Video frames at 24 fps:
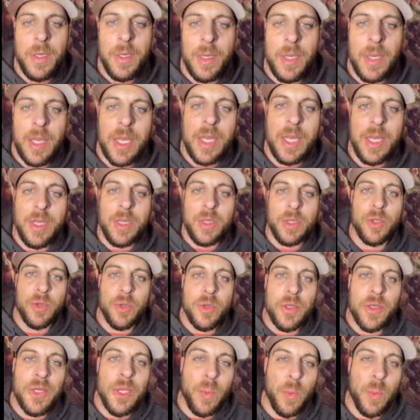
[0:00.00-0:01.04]
He
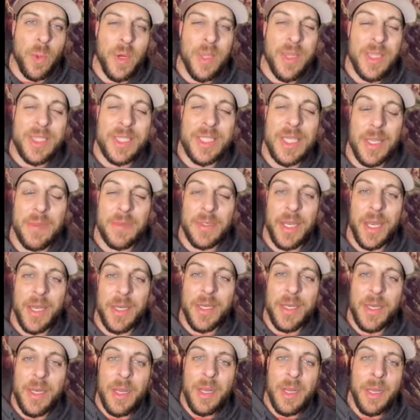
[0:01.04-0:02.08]
concluded that where these steps
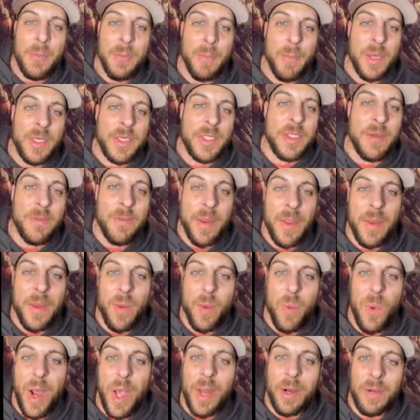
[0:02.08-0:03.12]
ended must have been the
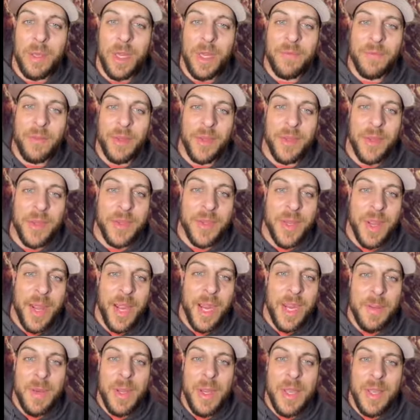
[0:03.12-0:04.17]
water level at the
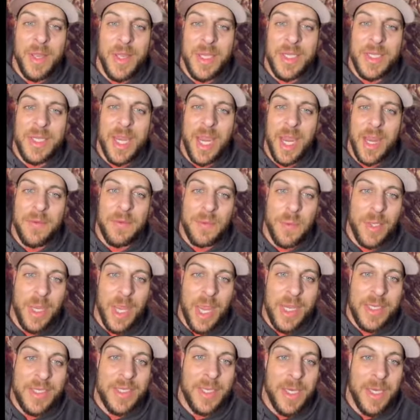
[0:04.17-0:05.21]
time these caves were last